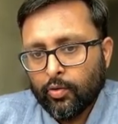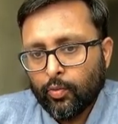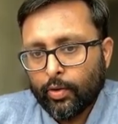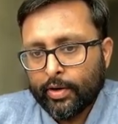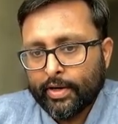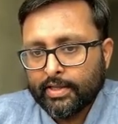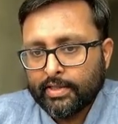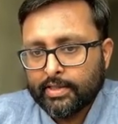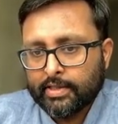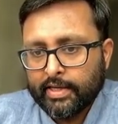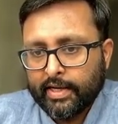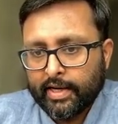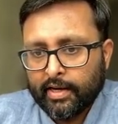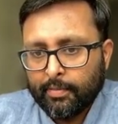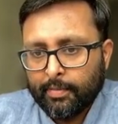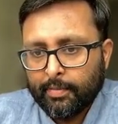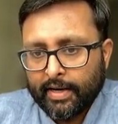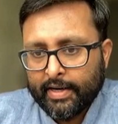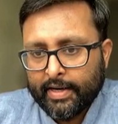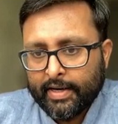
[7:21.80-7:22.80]
What is
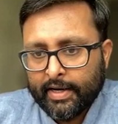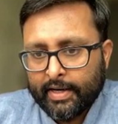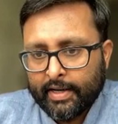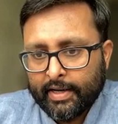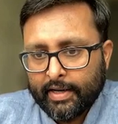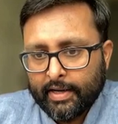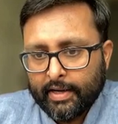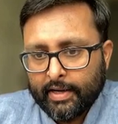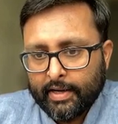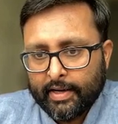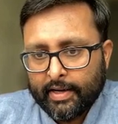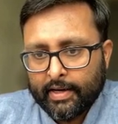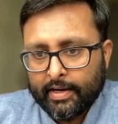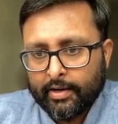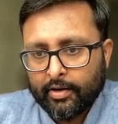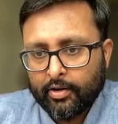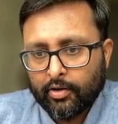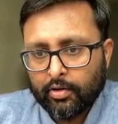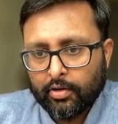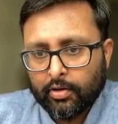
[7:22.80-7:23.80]
dl by dt? L
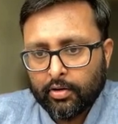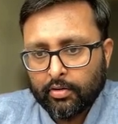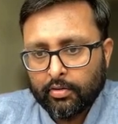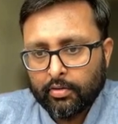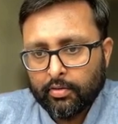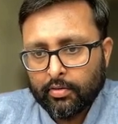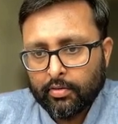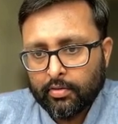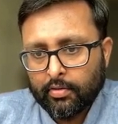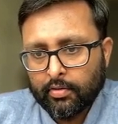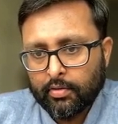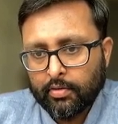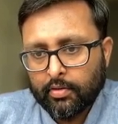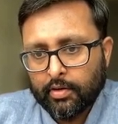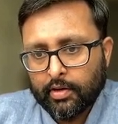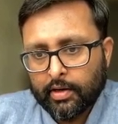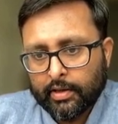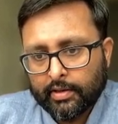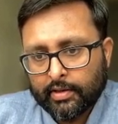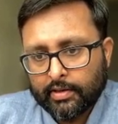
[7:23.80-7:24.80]
dot.
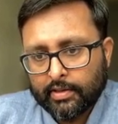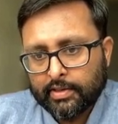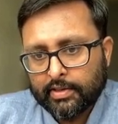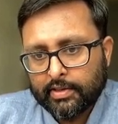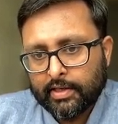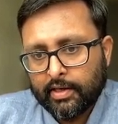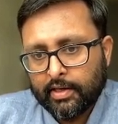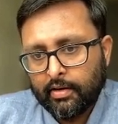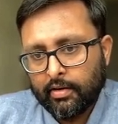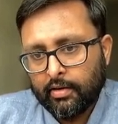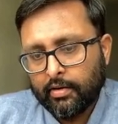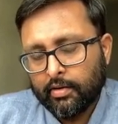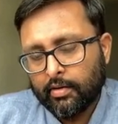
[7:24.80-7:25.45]
And this is n.